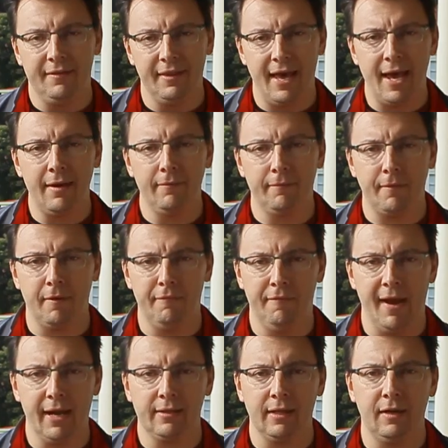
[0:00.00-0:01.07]
and to that
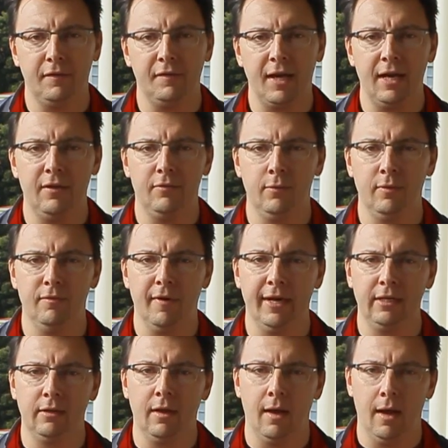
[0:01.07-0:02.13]
effect, they decided to
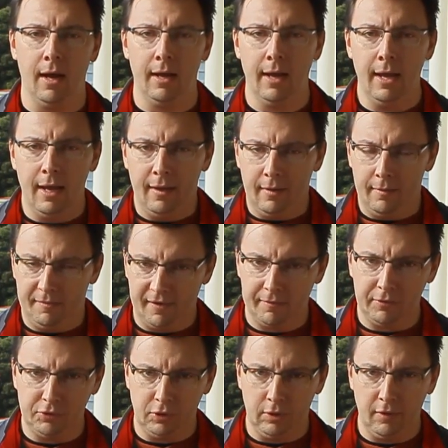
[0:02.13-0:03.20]
invite uh,
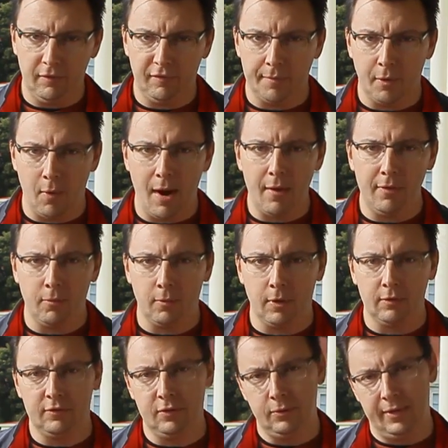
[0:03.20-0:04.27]
several journalists from around the
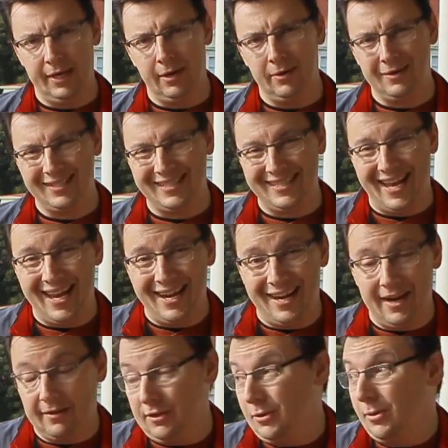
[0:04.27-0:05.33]
world to here
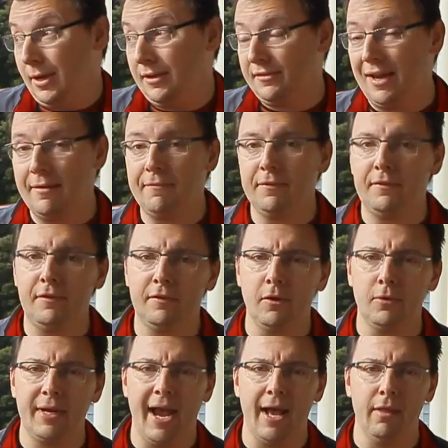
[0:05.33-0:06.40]
Santa, to uh, San
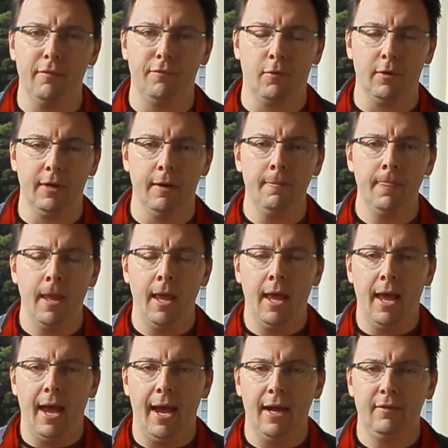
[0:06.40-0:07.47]
Francisco, California,
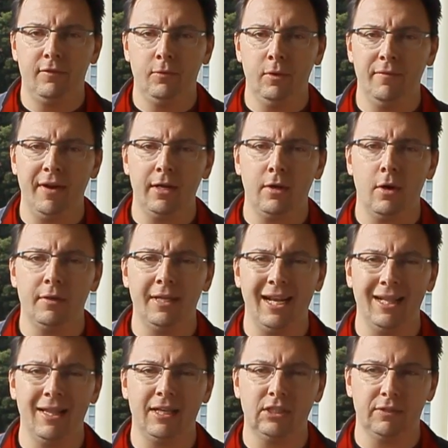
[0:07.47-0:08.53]
uh, to an event called the
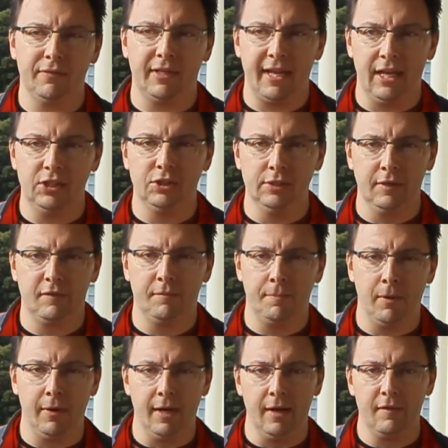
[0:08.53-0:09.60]
Electrification
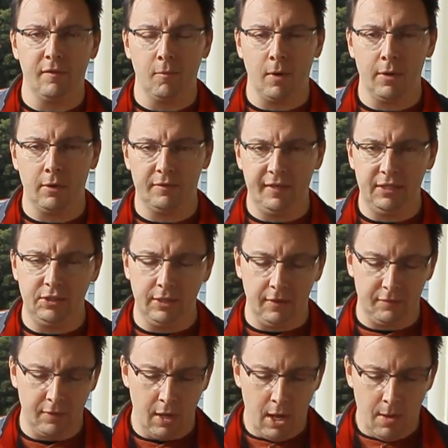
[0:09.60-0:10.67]
Experience, where they're teaching
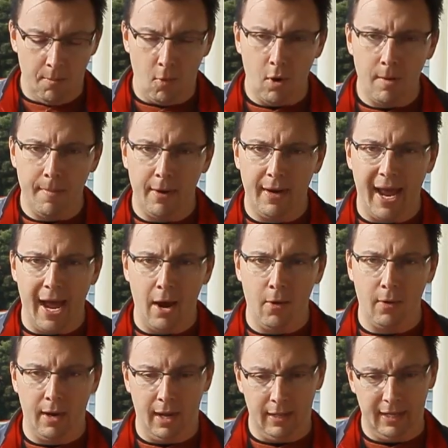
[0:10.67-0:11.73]
us more about
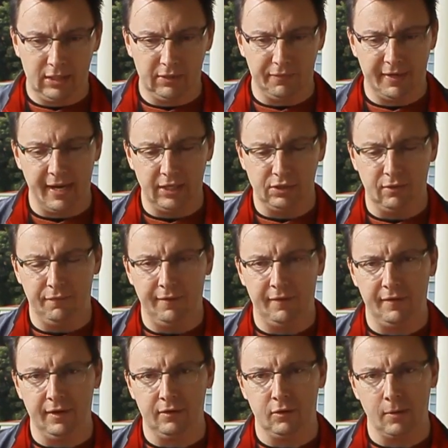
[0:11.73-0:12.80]
how electrification
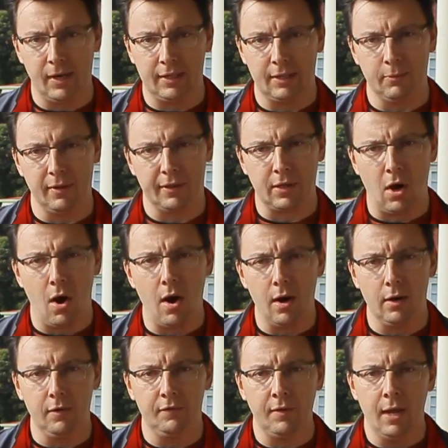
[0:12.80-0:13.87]
fits in directly with
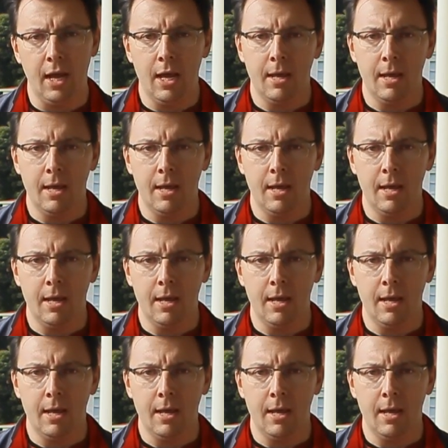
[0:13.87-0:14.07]
cars,